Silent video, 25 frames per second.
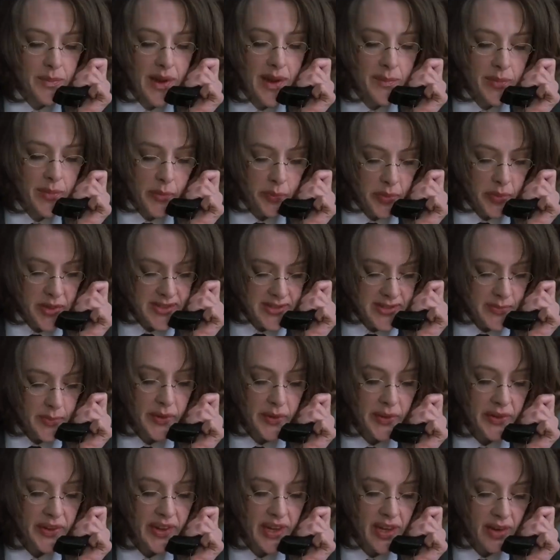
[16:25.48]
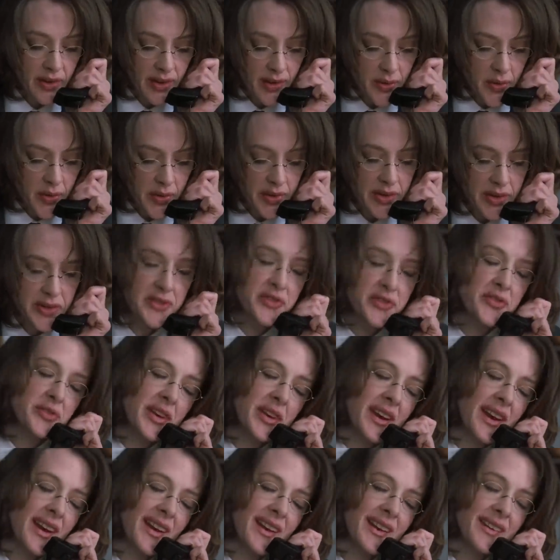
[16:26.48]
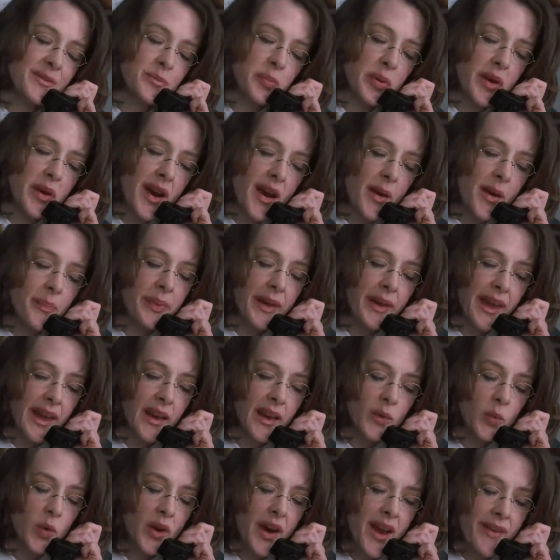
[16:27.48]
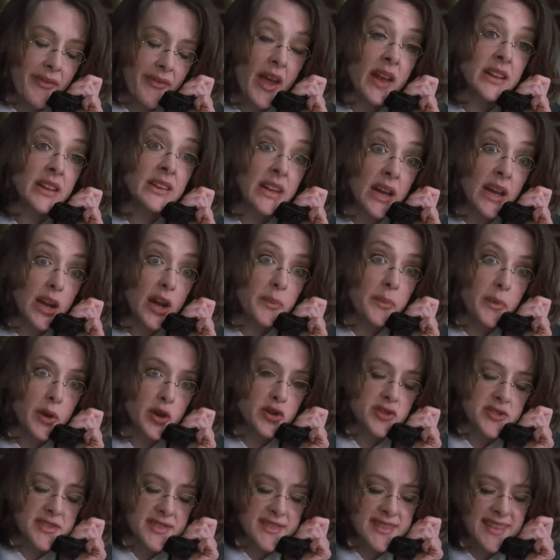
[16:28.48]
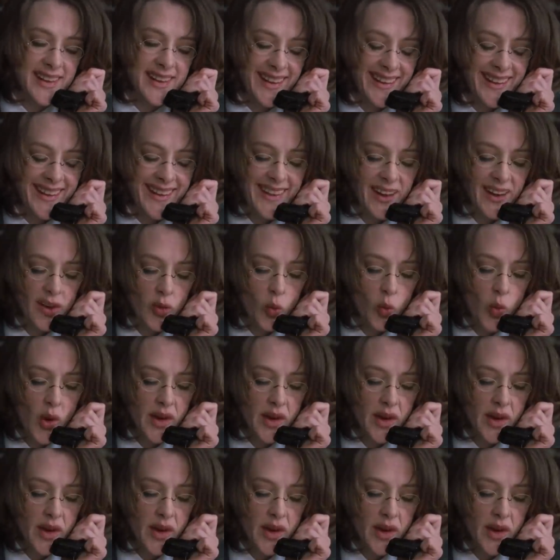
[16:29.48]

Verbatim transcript: I'm the principal here at Horace Green Prep, and we're having a little emergency here.